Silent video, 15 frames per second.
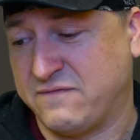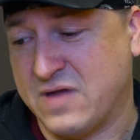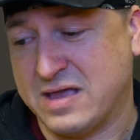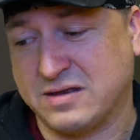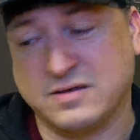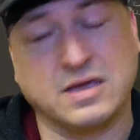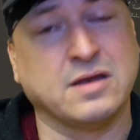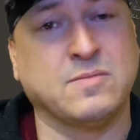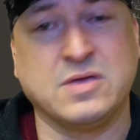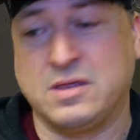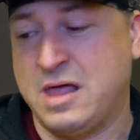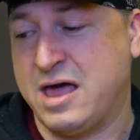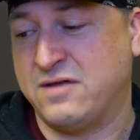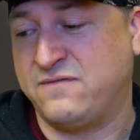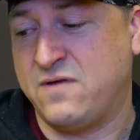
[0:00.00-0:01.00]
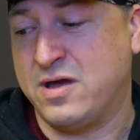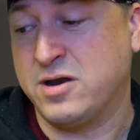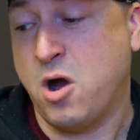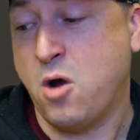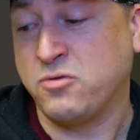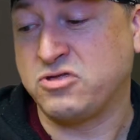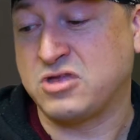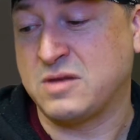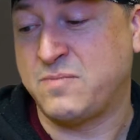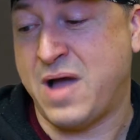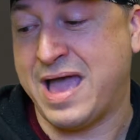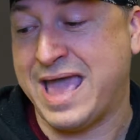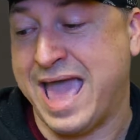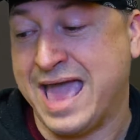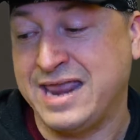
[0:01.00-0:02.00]
event. Going to be a lot of fun. Hosted
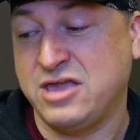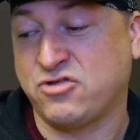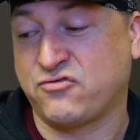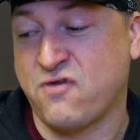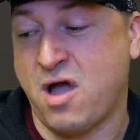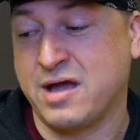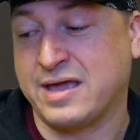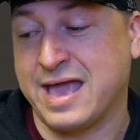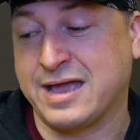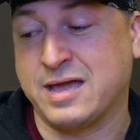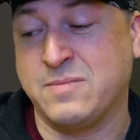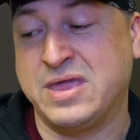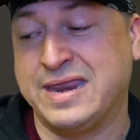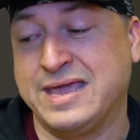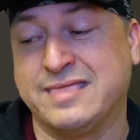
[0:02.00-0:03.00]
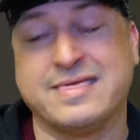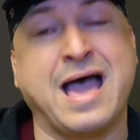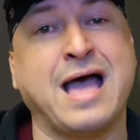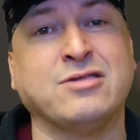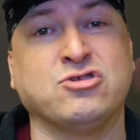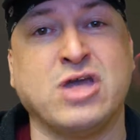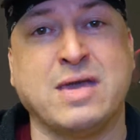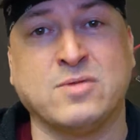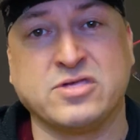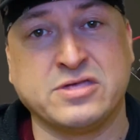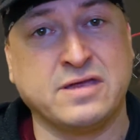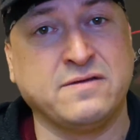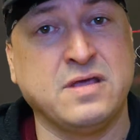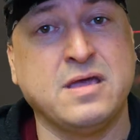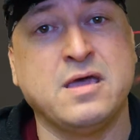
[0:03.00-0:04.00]
by Eddie Trunk and comedian Don
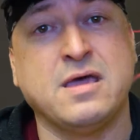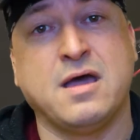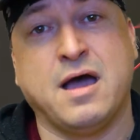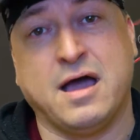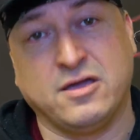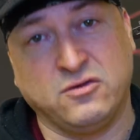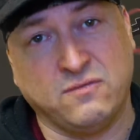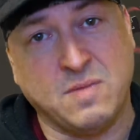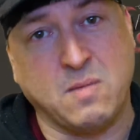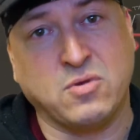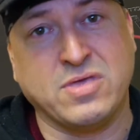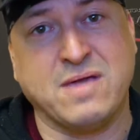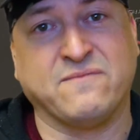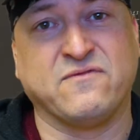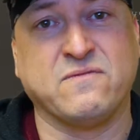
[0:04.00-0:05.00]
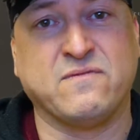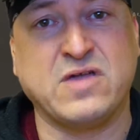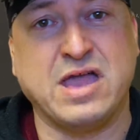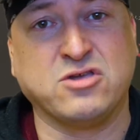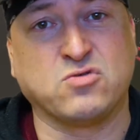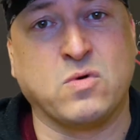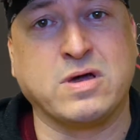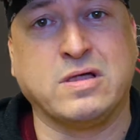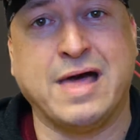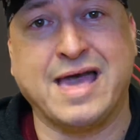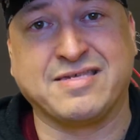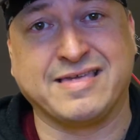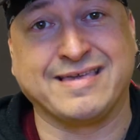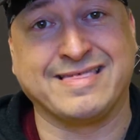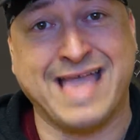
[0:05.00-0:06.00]
Jamieson. Uh, you remember them from VH1
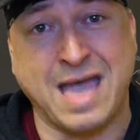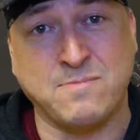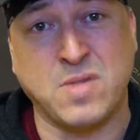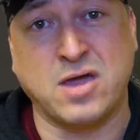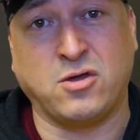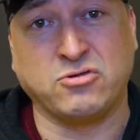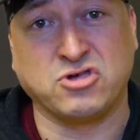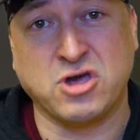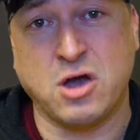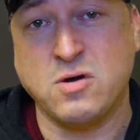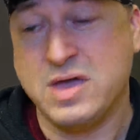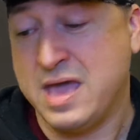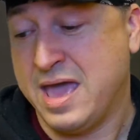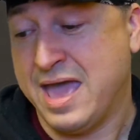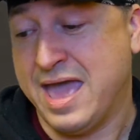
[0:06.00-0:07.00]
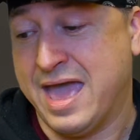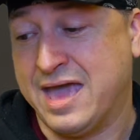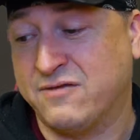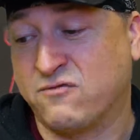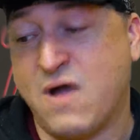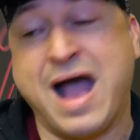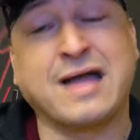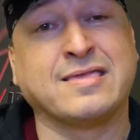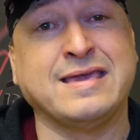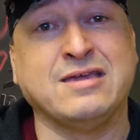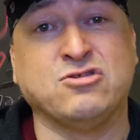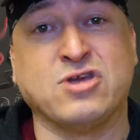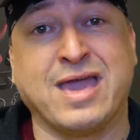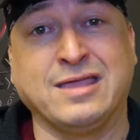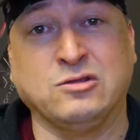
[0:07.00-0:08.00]
Classics, That Metal Show, and rock
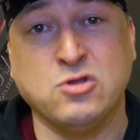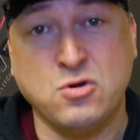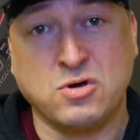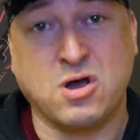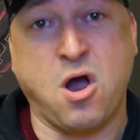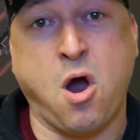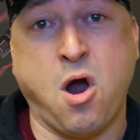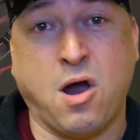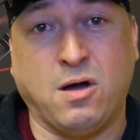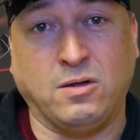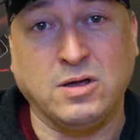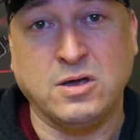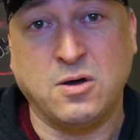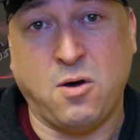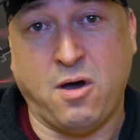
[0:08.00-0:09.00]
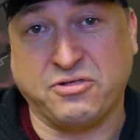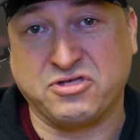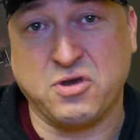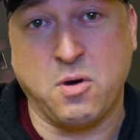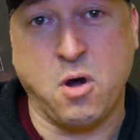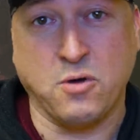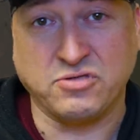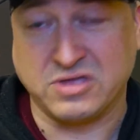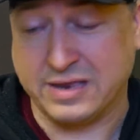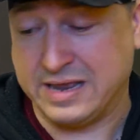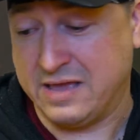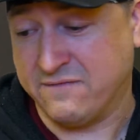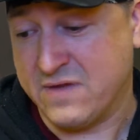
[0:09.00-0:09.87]
DJ Luke Carl also hosting the